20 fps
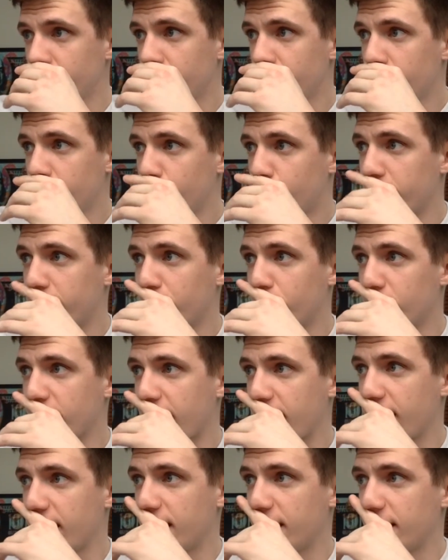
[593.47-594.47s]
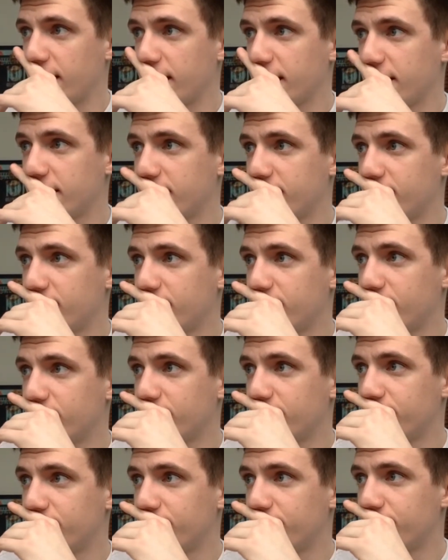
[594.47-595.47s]
what I
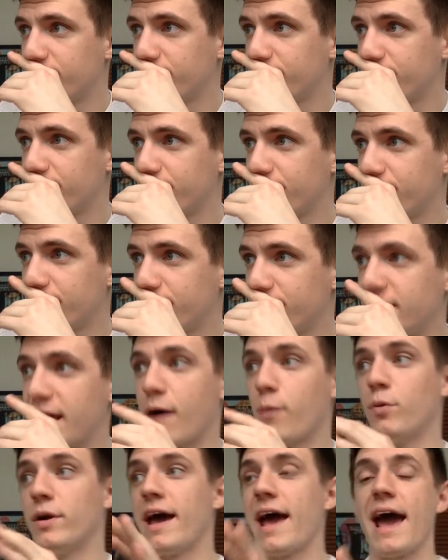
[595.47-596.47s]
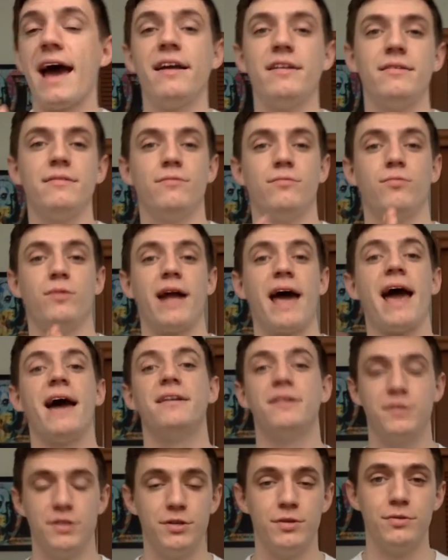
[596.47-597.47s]
what I had
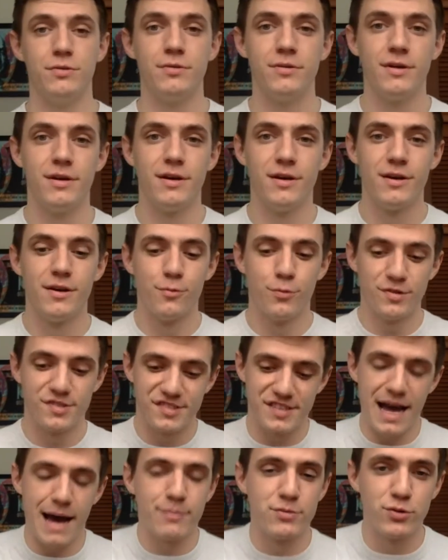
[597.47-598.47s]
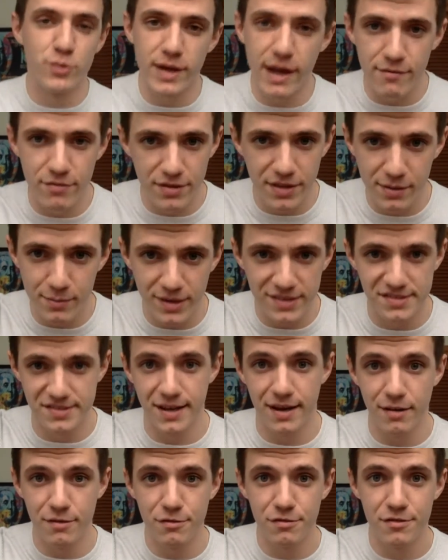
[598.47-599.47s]
to do was stop doing everything
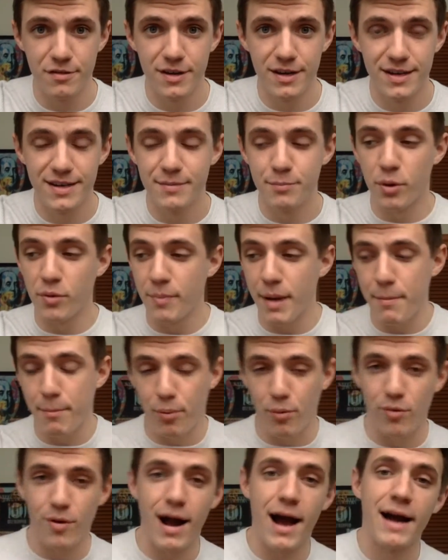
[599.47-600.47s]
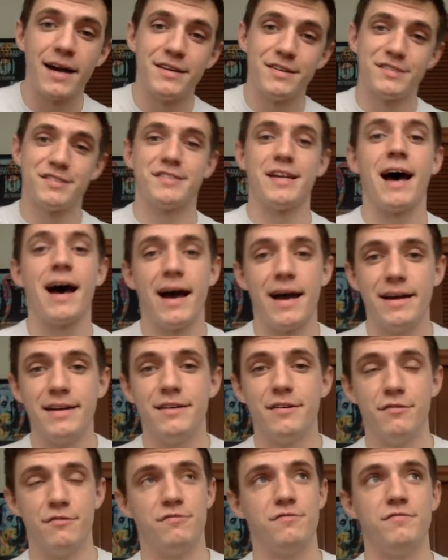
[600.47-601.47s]
myself. Put my pride aside
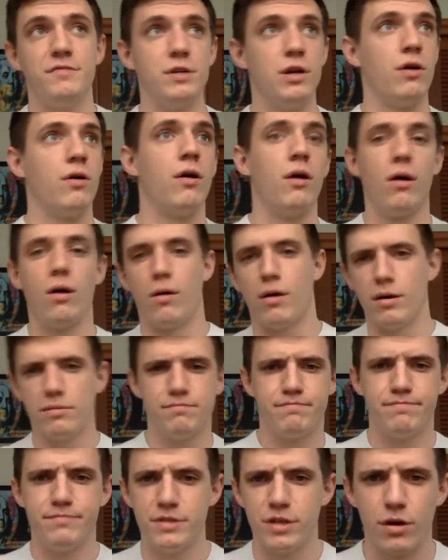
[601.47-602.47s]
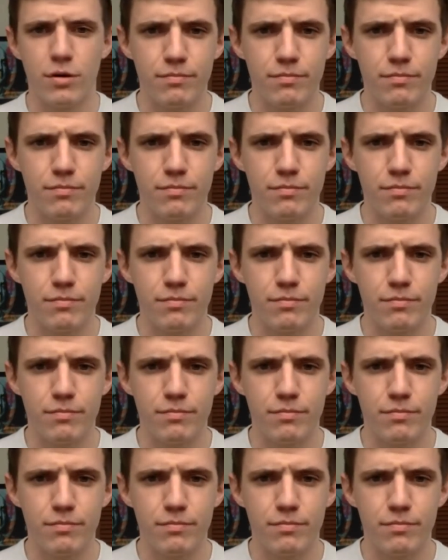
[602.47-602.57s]
of, I